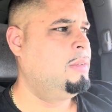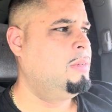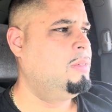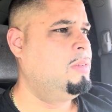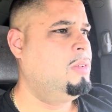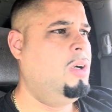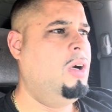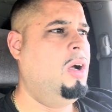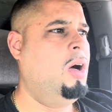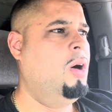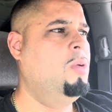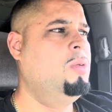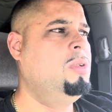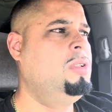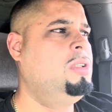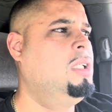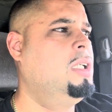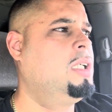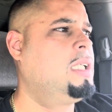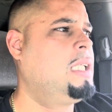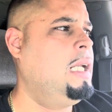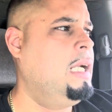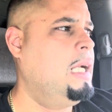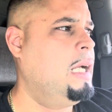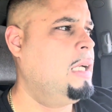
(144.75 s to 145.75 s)
They're always
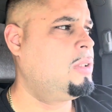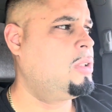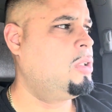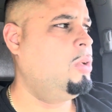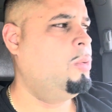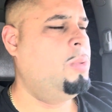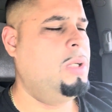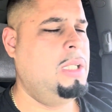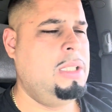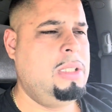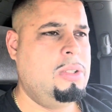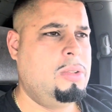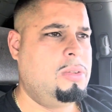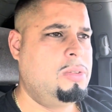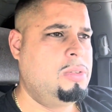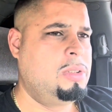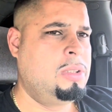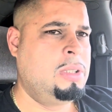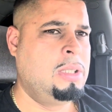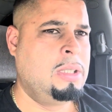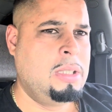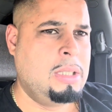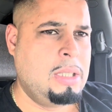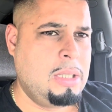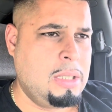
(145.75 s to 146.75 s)
looking out their windows
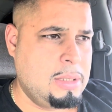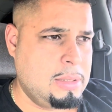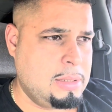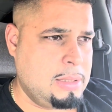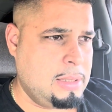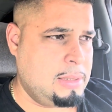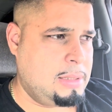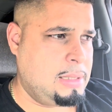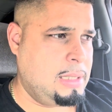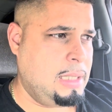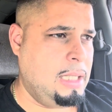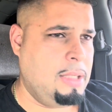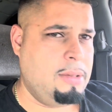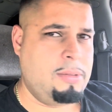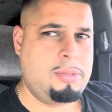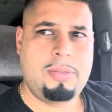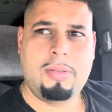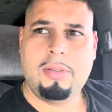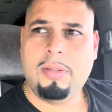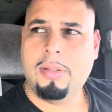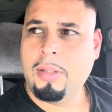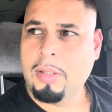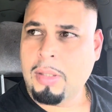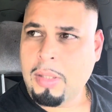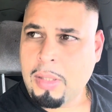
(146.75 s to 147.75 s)
to see if
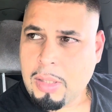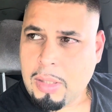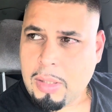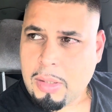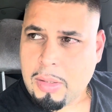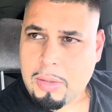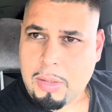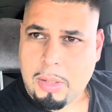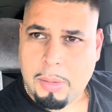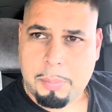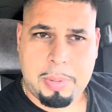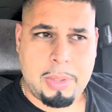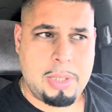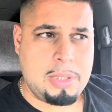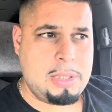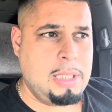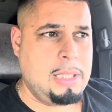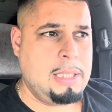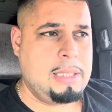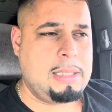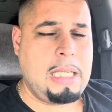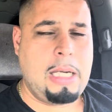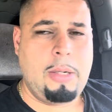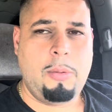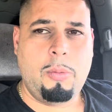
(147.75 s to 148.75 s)
the person
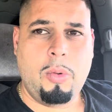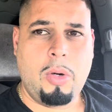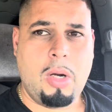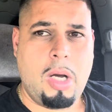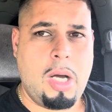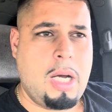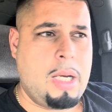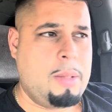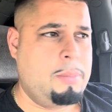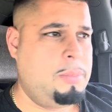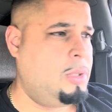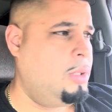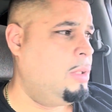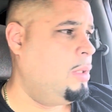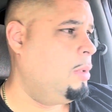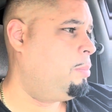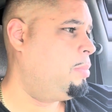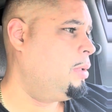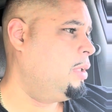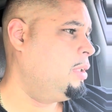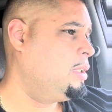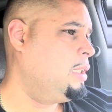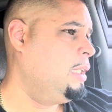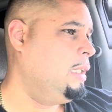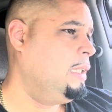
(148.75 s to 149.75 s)
that they robbed or the
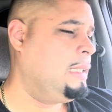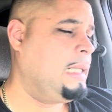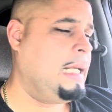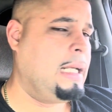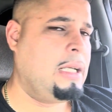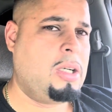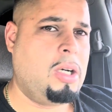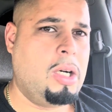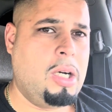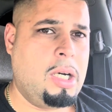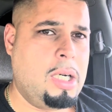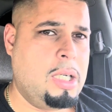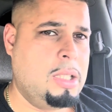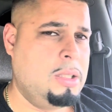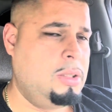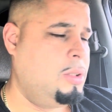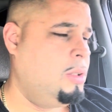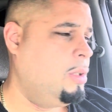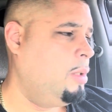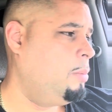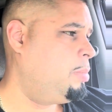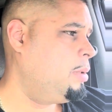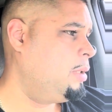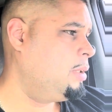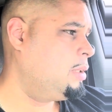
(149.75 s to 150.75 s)
person that they calmed, or
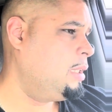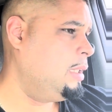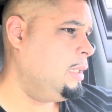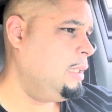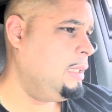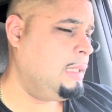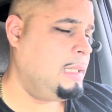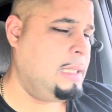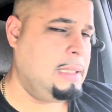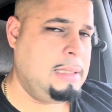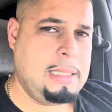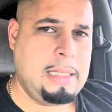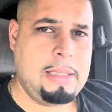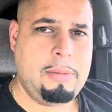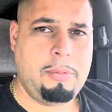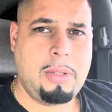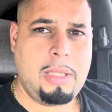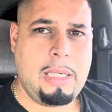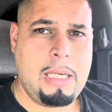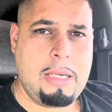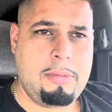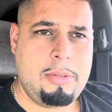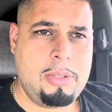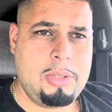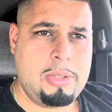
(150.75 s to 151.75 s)
the person that they did
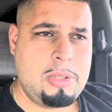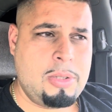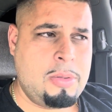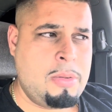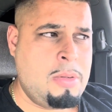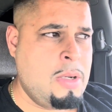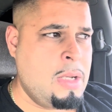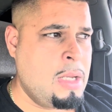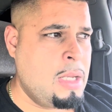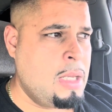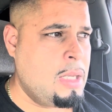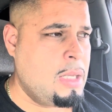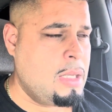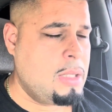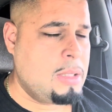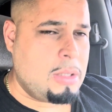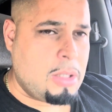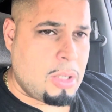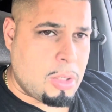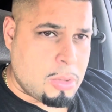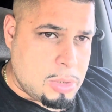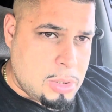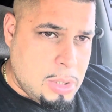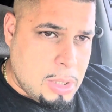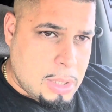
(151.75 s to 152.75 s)
whatever to. They're
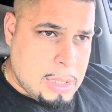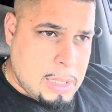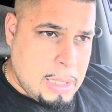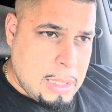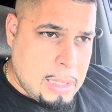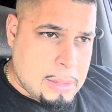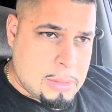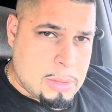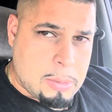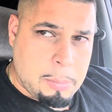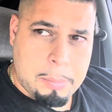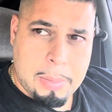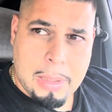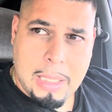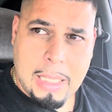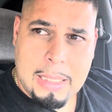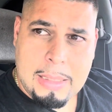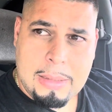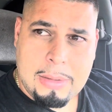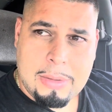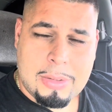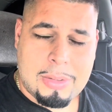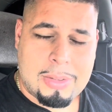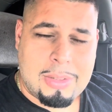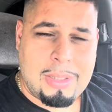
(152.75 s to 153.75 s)
always looking out the
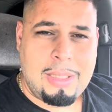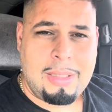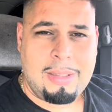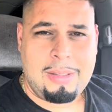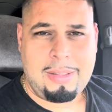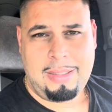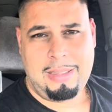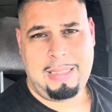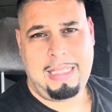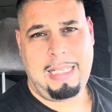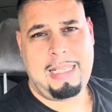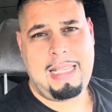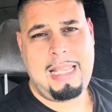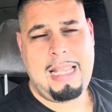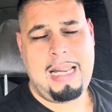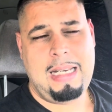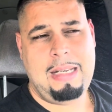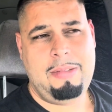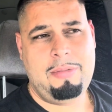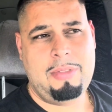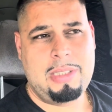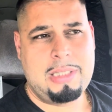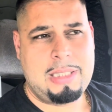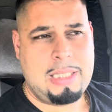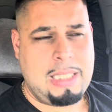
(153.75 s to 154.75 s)
blinders. They can't
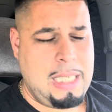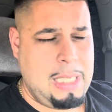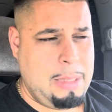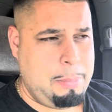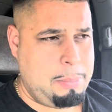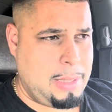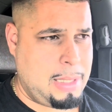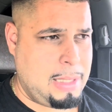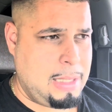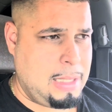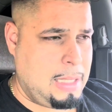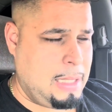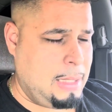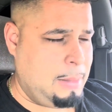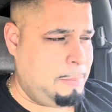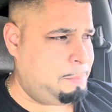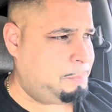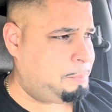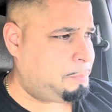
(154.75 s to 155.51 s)
even sleep at night.